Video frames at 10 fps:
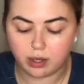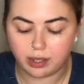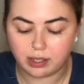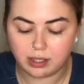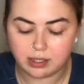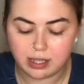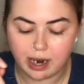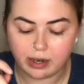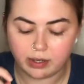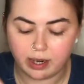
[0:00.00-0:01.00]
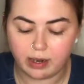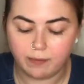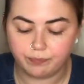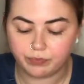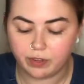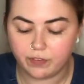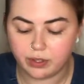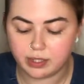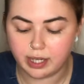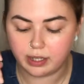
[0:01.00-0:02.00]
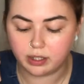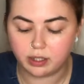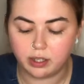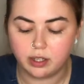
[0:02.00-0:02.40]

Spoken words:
like the entire day feels like